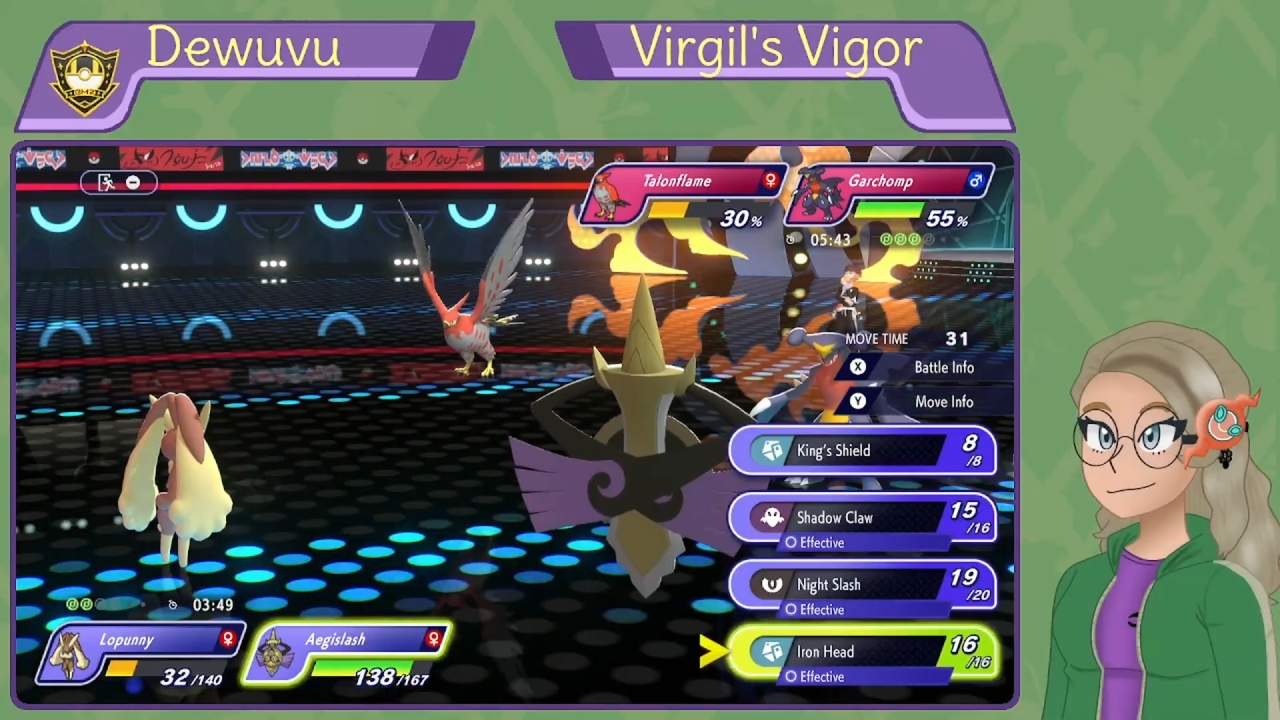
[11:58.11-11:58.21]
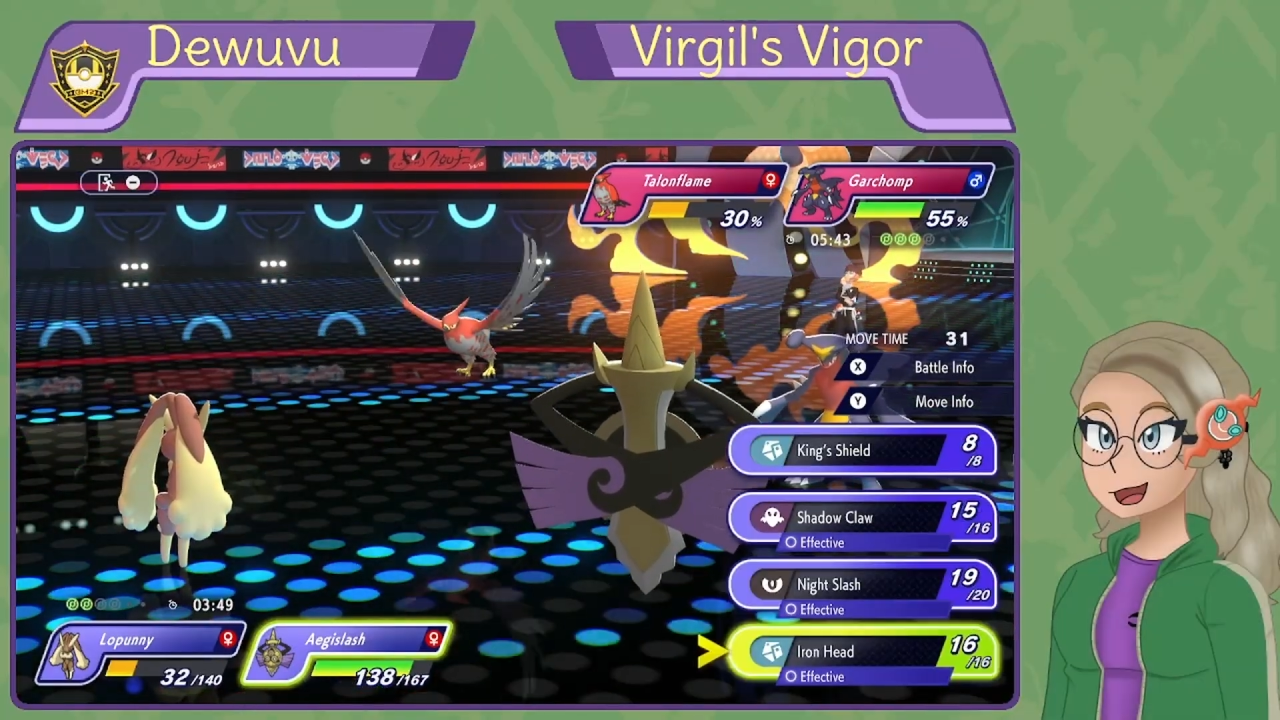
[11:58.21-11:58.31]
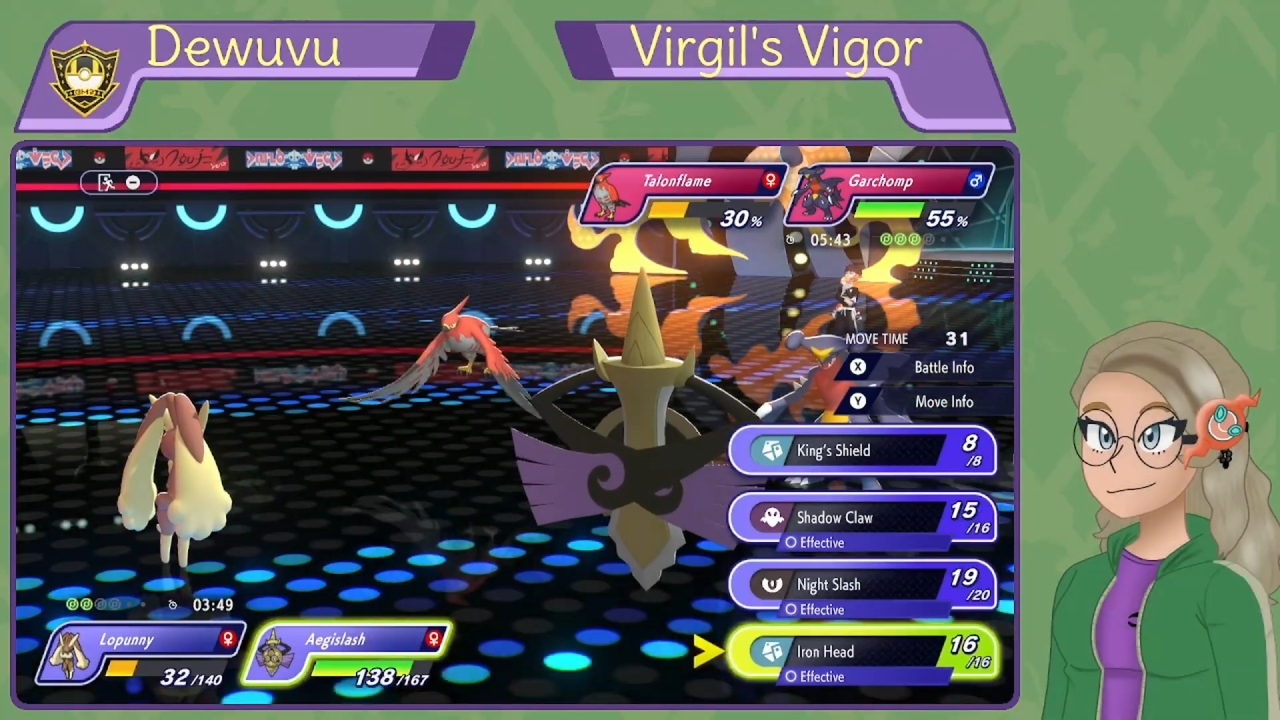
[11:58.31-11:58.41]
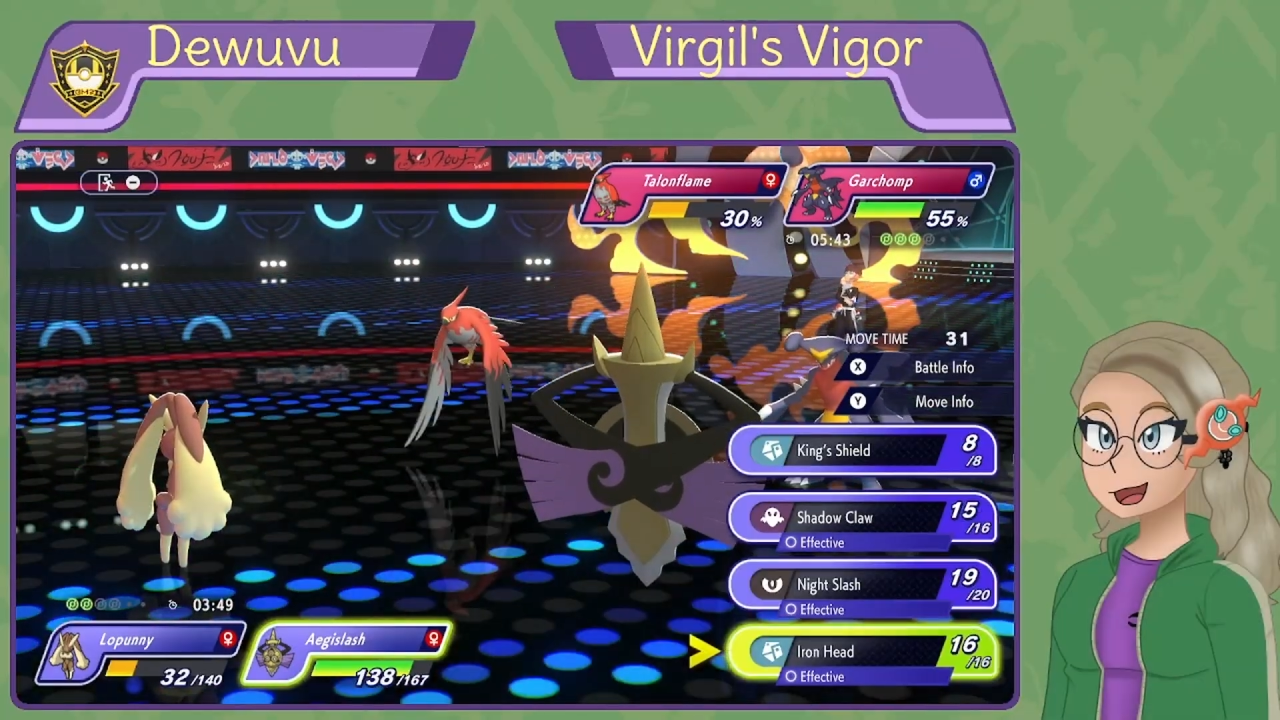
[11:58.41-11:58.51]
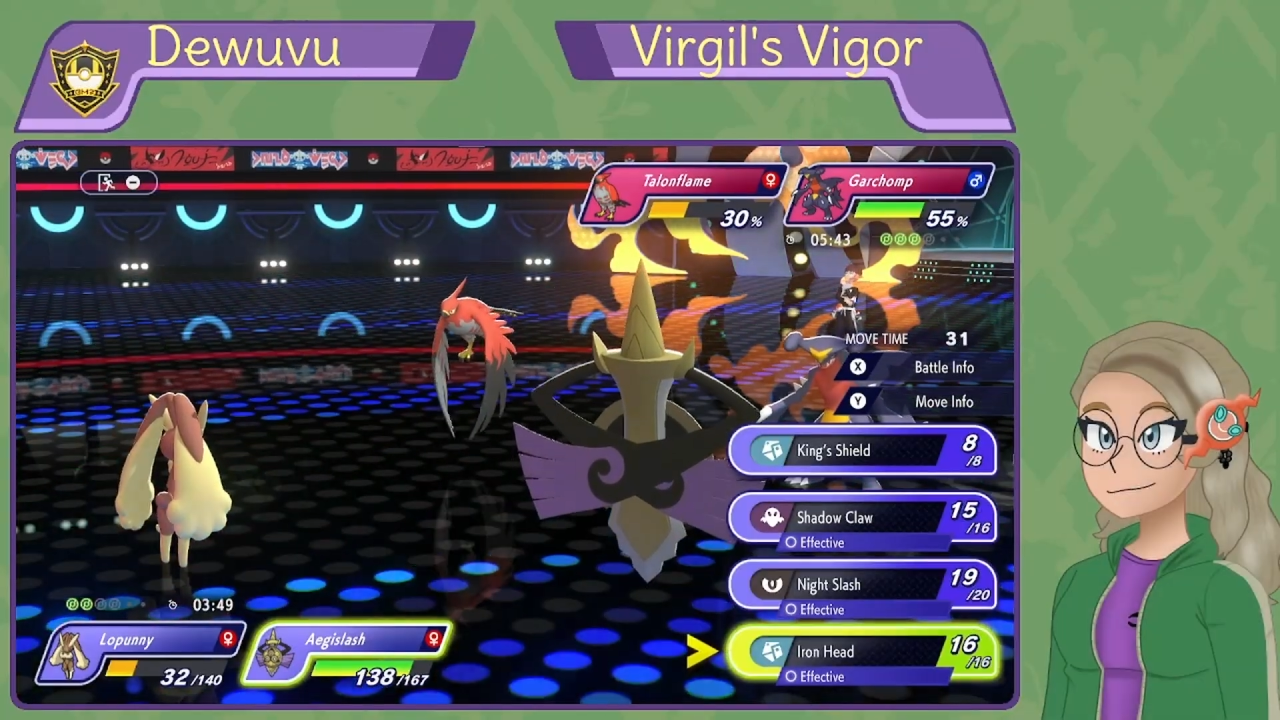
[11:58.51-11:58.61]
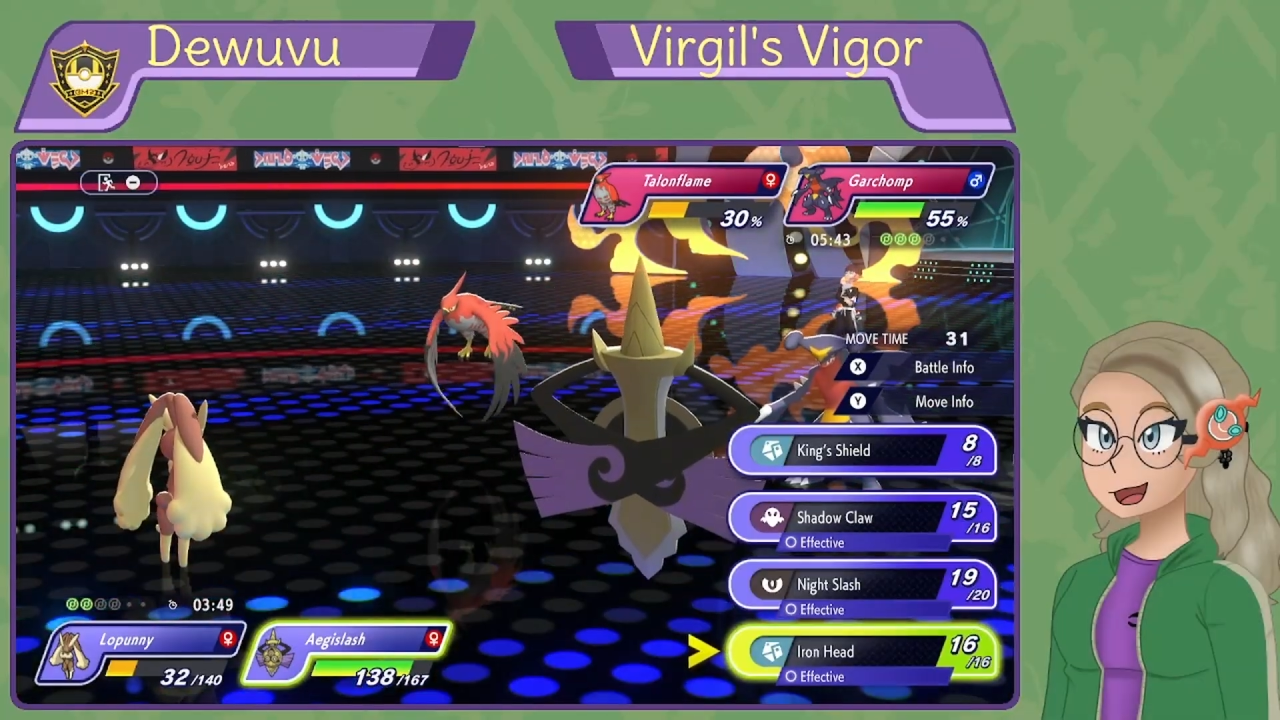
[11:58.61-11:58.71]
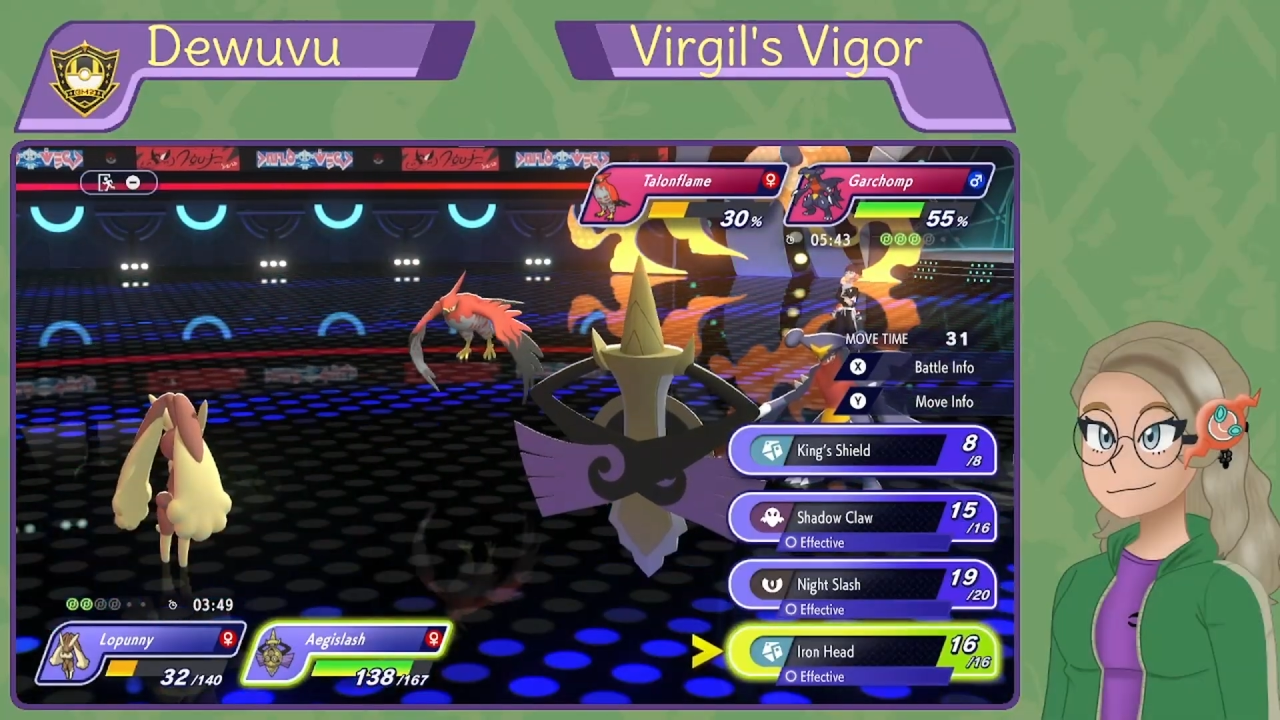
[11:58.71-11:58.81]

doesn't mean they're